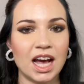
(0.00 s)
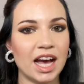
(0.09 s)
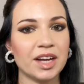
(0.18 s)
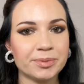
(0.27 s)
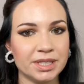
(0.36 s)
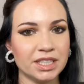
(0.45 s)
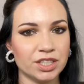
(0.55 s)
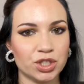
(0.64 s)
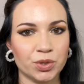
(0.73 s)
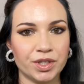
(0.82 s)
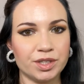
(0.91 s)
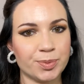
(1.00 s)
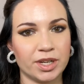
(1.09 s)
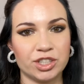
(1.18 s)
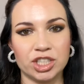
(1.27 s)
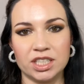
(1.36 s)
I really enjoy this
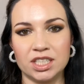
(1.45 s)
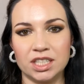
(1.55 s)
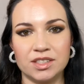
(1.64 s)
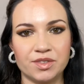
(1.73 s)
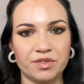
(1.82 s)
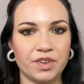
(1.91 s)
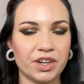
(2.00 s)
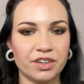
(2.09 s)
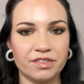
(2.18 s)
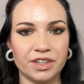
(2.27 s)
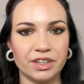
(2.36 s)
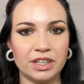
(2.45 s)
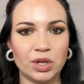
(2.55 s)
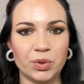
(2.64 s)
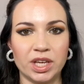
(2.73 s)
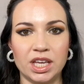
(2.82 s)
project. It is very, very
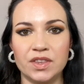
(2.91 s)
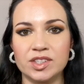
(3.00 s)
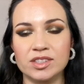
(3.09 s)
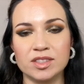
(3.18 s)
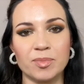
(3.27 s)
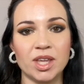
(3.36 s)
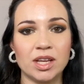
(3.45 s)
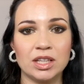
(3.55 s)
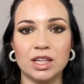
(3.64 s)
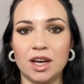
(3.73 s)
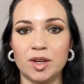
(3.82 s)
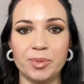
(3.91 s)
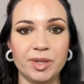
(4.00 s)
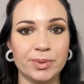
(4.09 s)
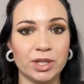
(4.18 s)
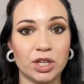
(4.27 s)
low key. This is something a lot of
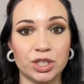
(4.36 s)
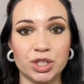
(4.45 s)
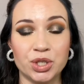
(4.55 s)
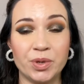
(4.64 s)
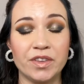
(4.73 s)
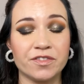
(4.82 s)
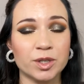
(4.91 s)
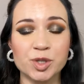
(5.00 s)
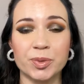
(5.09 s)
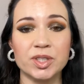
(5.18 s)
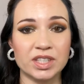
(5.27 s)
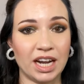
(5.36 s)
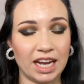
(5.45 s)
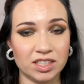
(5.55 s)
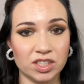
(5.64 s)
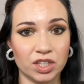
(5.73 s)
people are doing. The first person
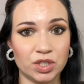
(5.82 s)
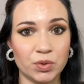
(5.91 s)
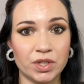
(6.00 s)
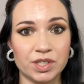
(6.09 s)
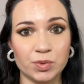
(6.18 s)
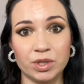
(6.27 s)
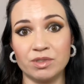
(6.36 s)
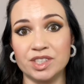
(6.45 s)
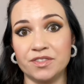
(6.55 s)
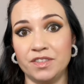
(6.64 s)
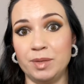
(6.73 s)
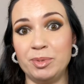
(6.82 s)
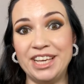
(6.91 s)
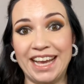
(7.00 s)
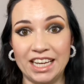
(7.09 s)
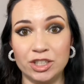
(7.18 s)
I saw do this one was
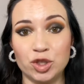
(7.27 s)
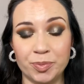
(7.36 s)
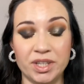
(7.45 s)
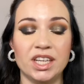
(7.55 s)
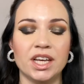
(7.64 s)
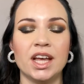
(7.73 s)
Phoebe HB.